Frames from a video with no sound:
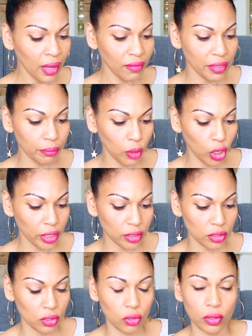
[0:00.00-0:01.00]
leave marks,
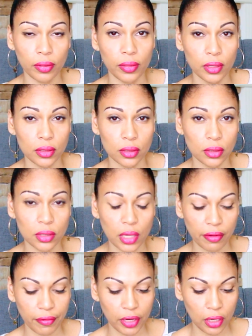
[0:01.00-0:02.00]
so this is
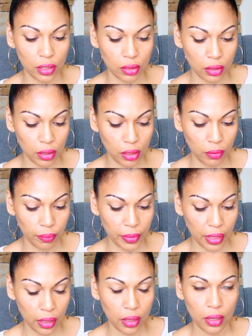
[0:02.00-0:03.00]
definitely gonna help
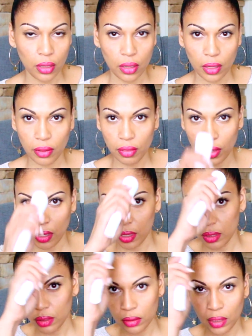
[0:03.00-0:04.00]
me. And
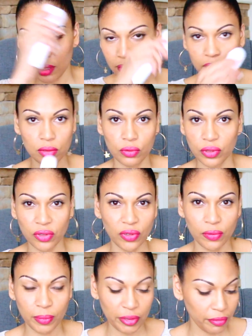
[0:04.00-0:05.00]
then I'll just do it all
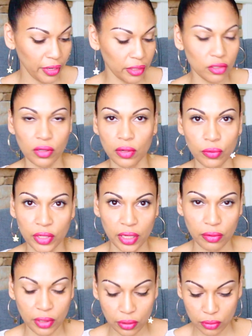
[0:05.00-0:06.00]
over my face so I won't get
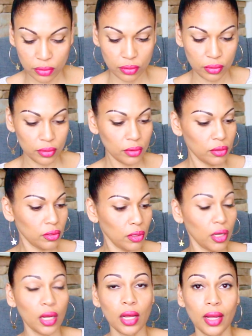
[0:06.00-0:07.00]
wrinkles.
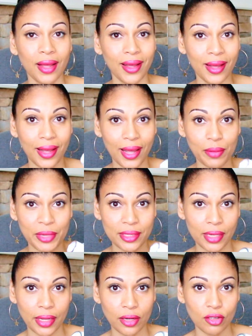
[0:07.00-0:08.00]
So I'm
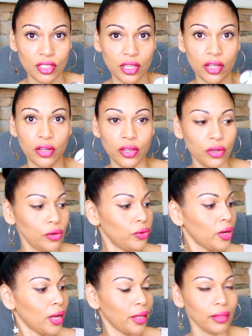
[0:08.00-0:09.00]
excited to tell you
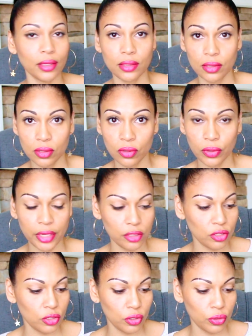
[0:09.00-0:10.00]
how this is going
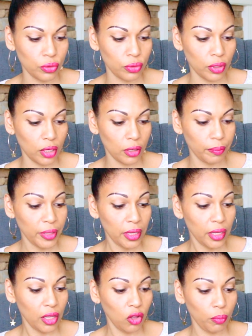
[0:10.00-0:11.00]
to
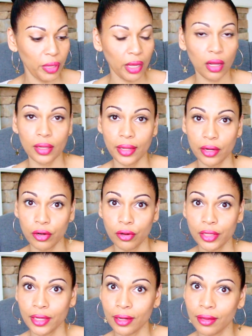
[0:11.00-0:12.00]
help me out later
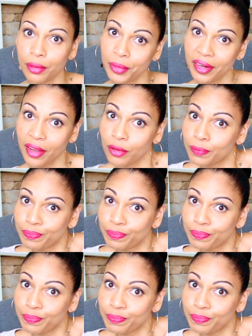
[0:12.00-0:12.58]
on in another video.